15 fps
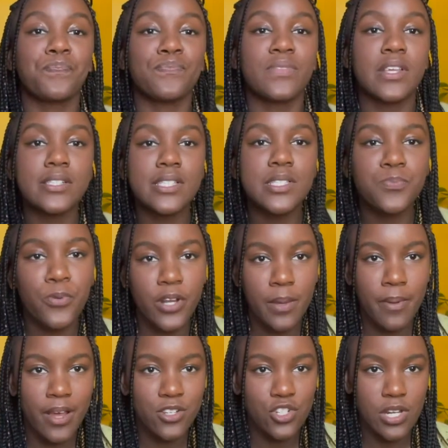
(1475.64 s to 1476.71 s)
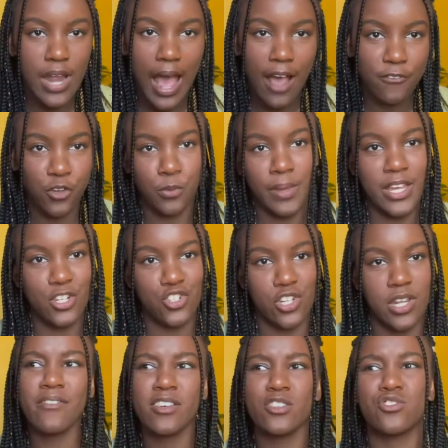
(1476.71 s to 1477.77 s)
this is pretty much an
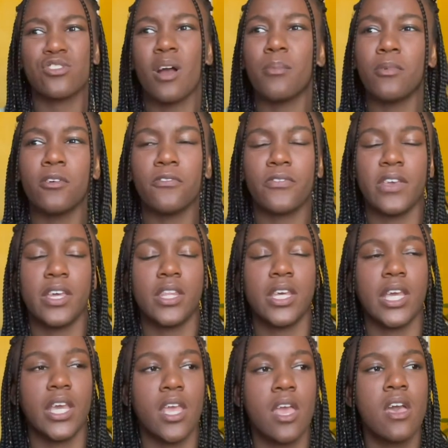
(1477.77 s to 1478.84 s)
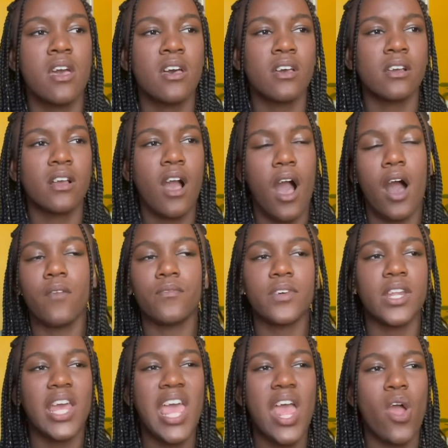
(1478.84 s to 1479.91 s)
affirmation. I'm having trouble feeling
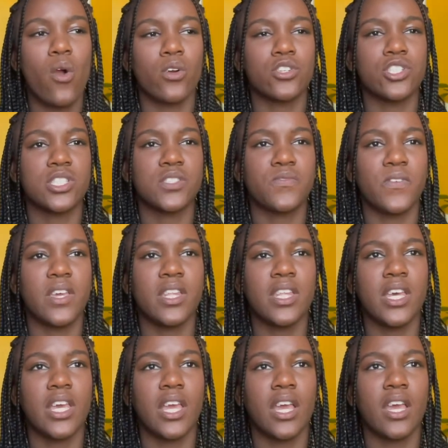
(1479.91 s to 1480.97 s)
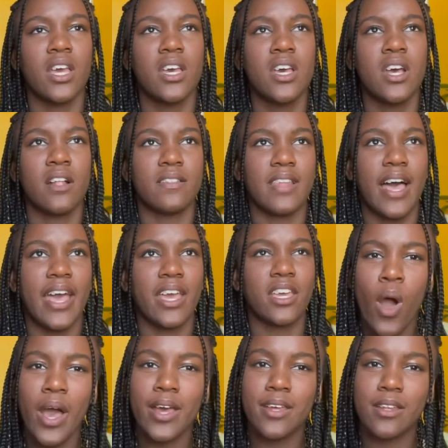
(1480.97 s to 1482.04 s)
confident, or just feeling like
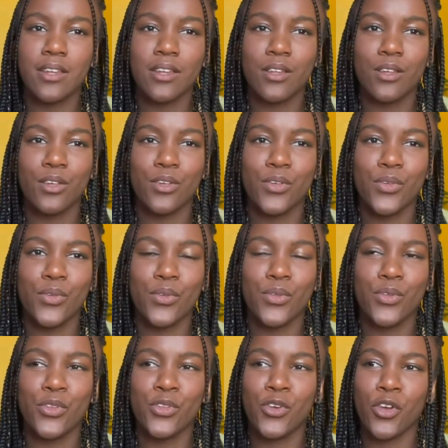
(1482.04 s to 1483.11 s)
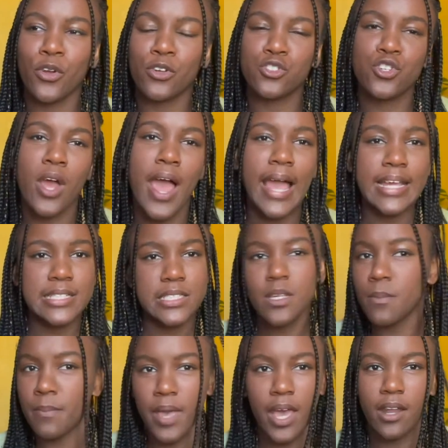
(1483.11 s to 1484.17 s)
what you're trying to
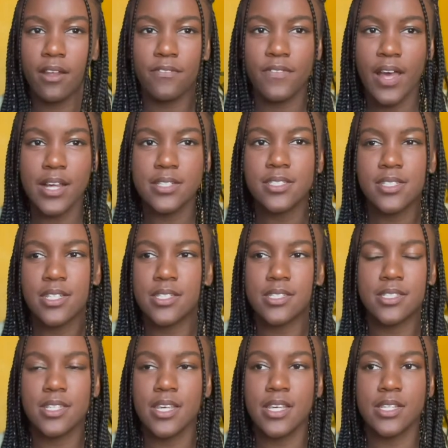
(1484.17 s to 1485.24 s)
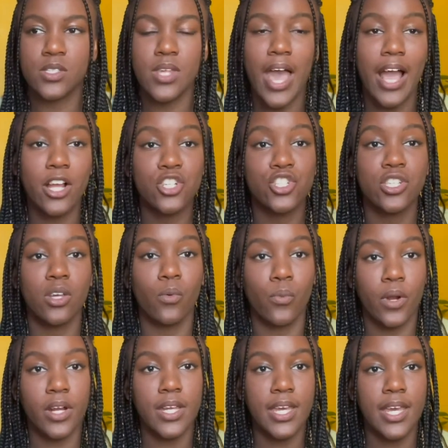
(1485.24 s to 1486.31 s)
manifest is is actually
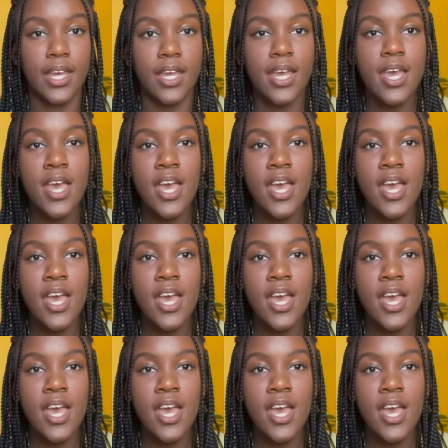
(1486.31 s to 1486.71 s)
working.